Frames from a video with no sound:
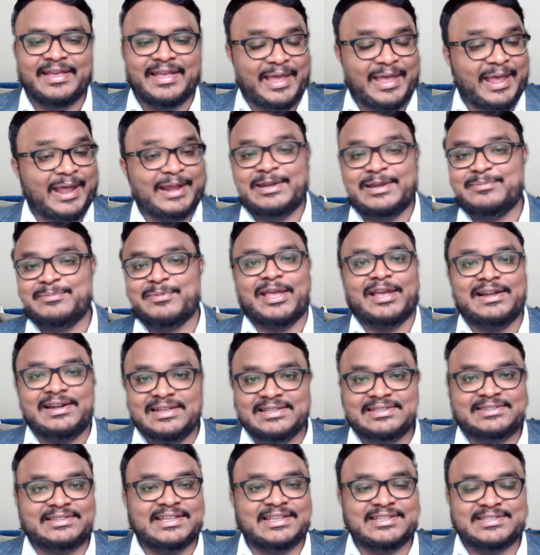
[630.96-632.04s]
And in my early
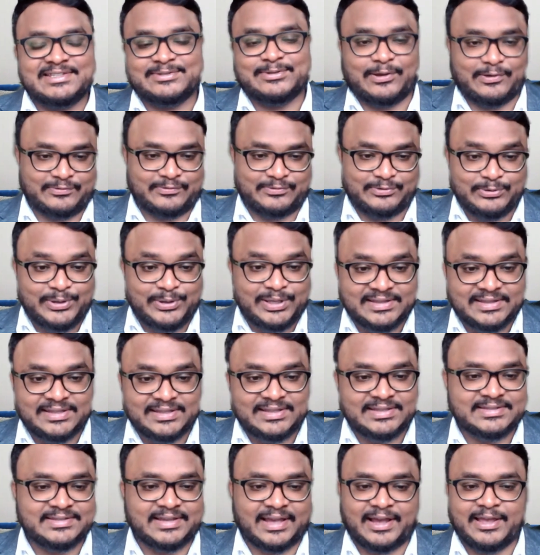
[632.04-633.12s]
stages of doing
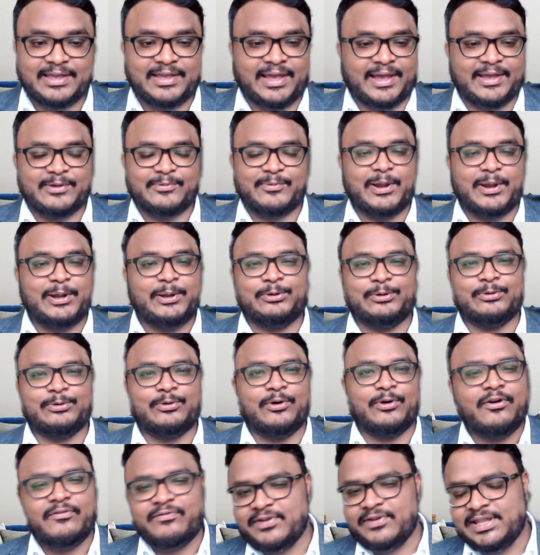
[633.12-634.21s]
this, I, I went to
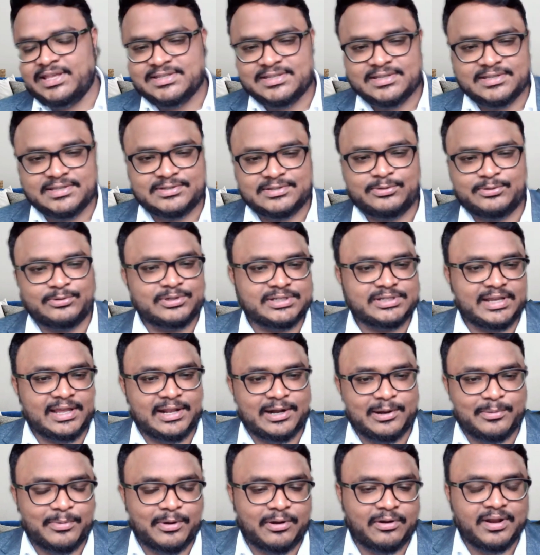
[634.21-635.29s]
orphanages to share
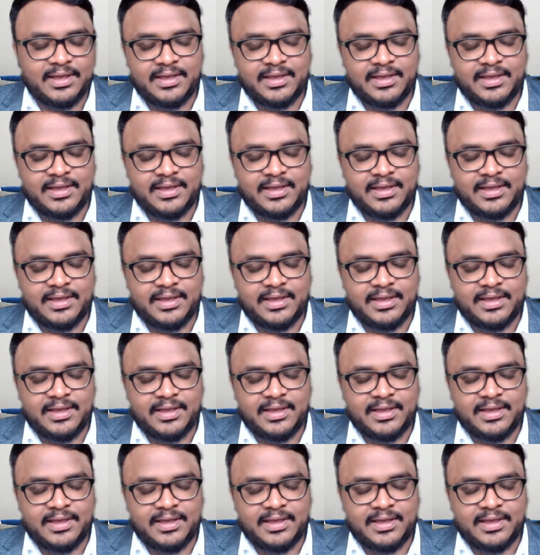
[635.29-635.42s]
about,